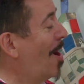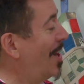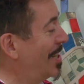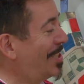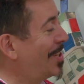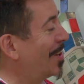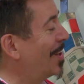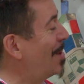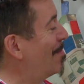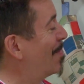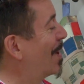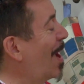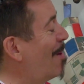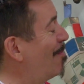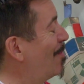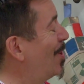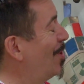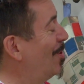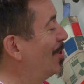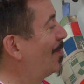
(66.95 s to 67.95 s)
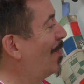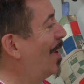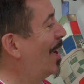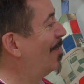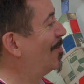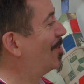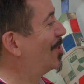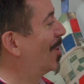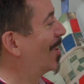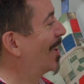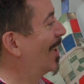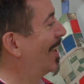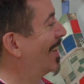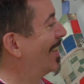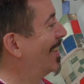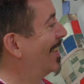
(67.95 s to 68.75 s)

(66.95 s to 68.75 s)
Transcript: I suddenly became a huge fan of chocolate.